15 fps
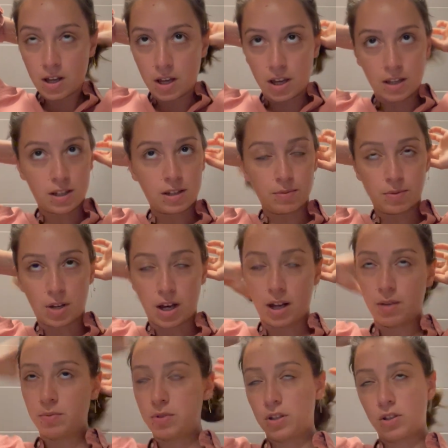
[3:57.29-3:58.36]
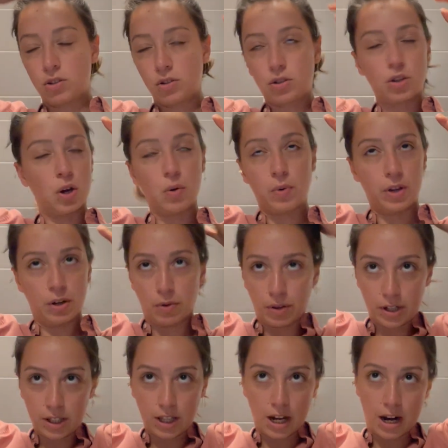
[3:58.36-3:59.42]
And sometimes it's so
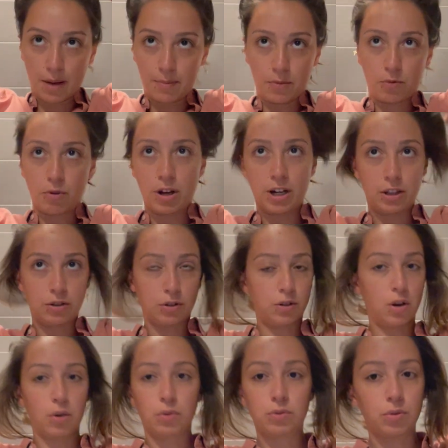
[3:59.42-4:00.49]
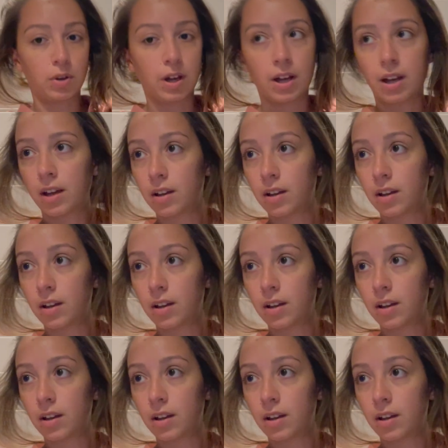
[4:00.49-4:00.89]
annoying that I'm ready to go to a